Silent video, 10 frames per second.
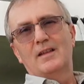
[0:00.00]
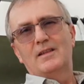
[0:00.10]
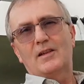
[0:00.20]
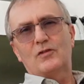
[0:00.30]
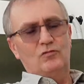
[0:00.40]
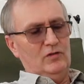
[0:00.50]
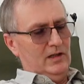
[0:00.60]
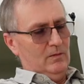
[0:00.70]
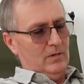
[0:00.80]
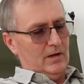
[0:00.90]
doesn't
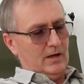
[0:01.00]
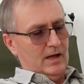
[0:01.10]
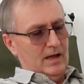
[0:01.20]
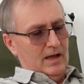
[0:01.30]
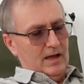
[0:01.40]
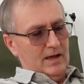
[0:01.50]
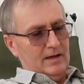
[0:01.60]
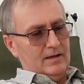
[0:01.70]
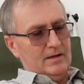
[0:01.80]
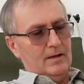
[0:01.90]
really work.
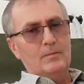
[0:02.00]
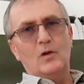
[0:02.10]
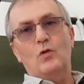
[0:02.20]
And of